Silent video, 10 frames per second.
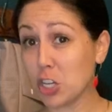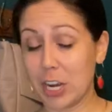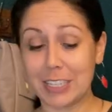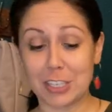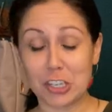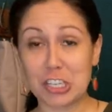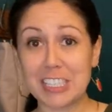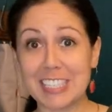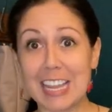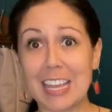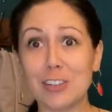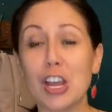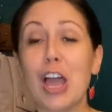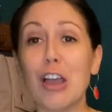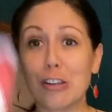transition stage,
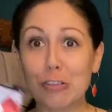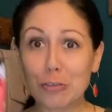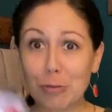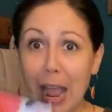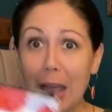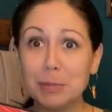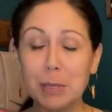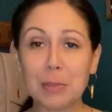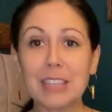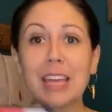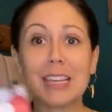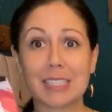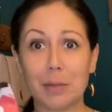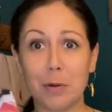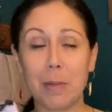grab something like a
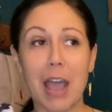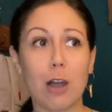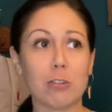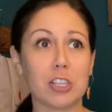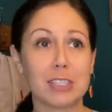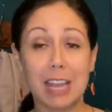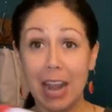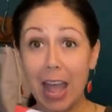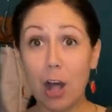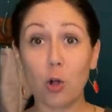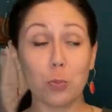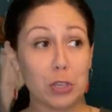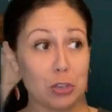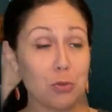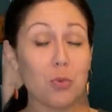zipper pouch that's gonna help
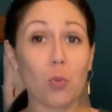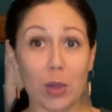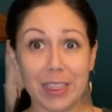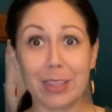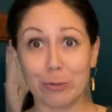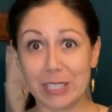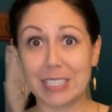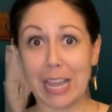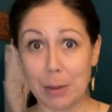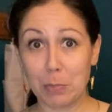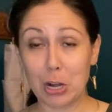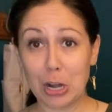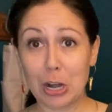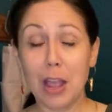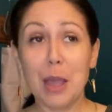you with those
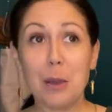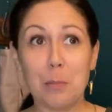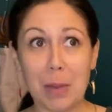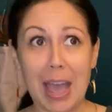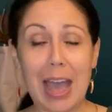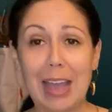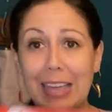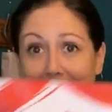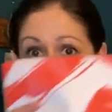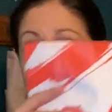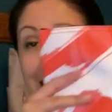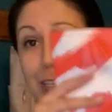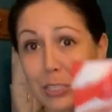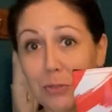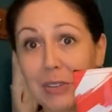diaper bag
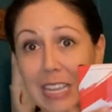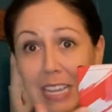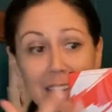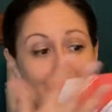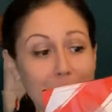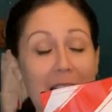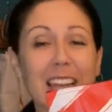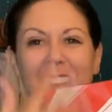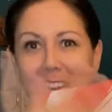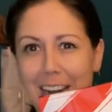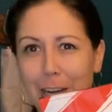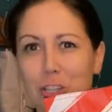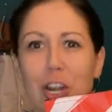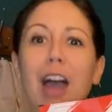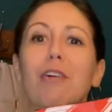things you need, right? Like an
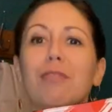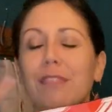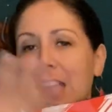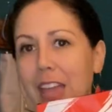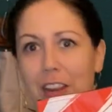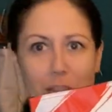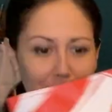extra outfit and